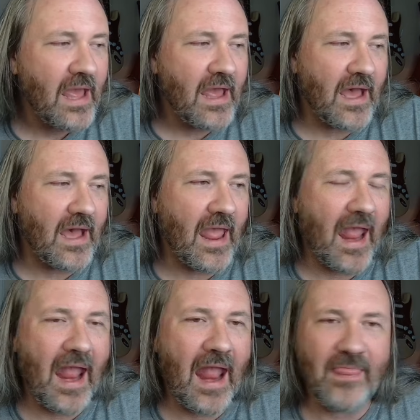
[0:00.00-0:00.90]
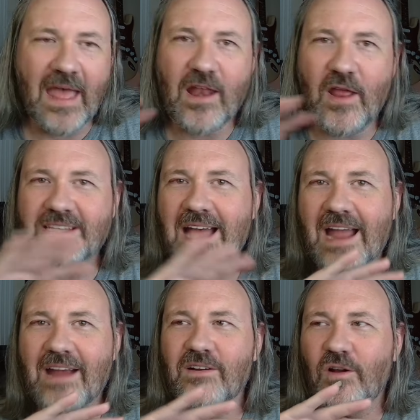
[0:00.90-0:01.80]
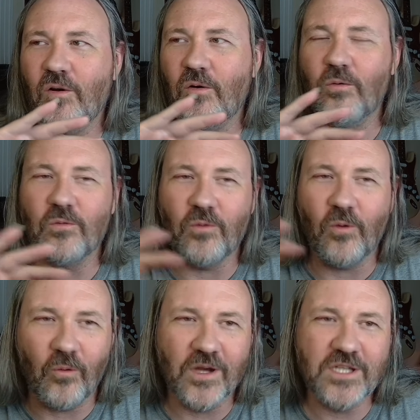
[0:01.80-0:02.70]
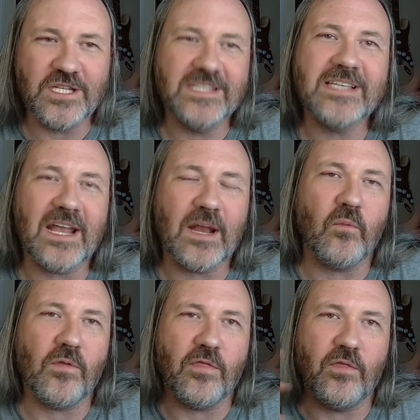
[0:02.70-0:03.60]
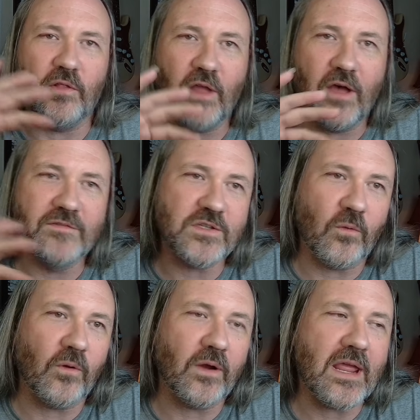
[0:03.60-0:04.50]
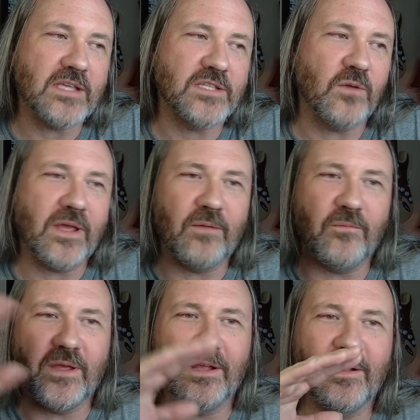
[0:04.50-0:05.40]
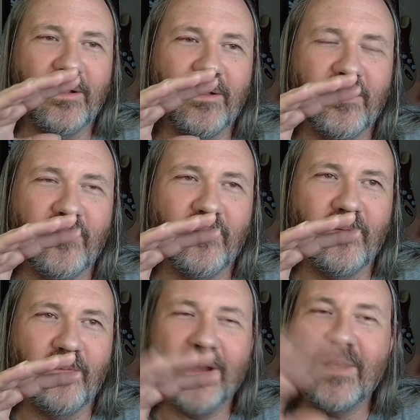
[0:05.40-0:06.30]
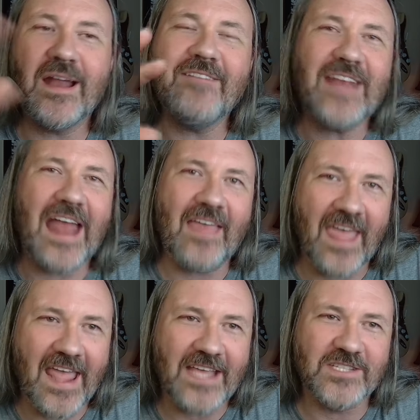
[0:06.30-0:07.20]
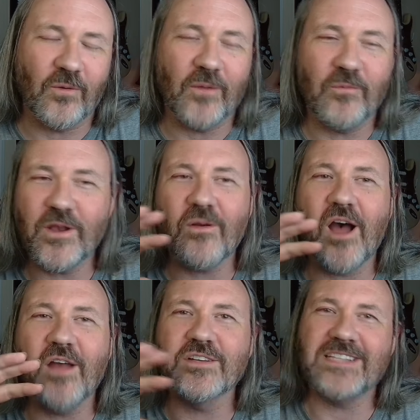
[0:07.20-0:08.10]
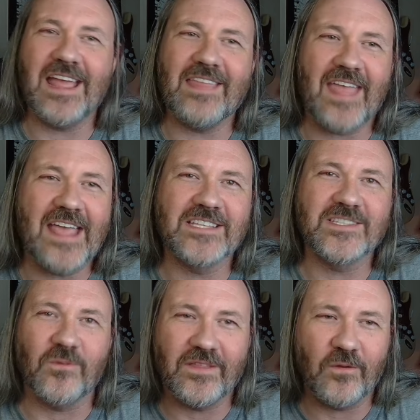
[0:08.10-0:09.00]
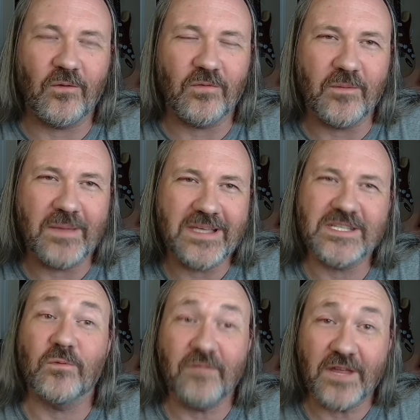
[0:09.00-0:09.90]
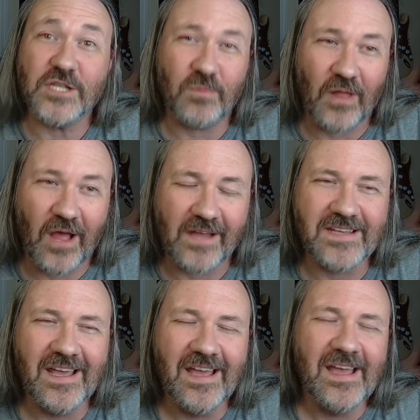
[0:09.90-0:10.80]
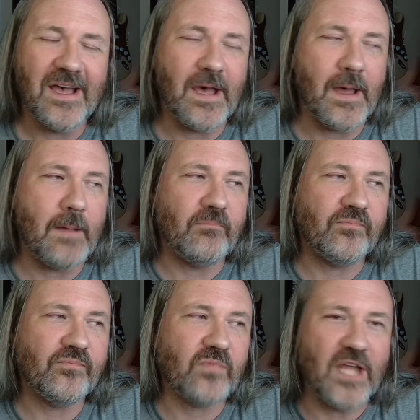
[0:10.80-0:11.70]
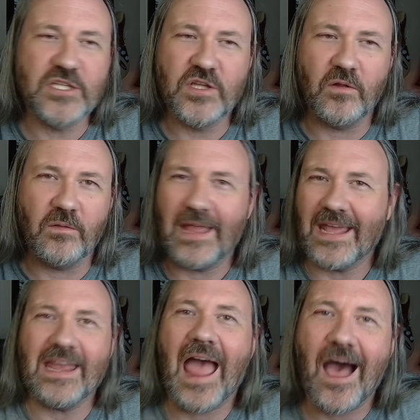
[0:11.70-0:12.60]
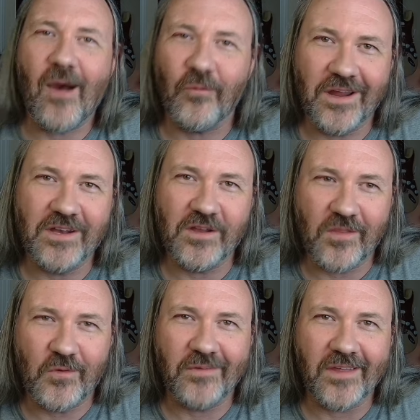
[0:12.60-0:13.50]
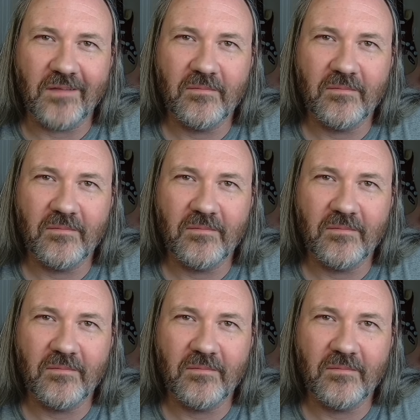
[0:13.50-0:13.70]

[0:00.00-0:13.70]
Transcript: And that entire whole origin setup with the love story. So we're not even at the A story. We don't understand the A story, the basic revenge plot, until like an hour into the movie.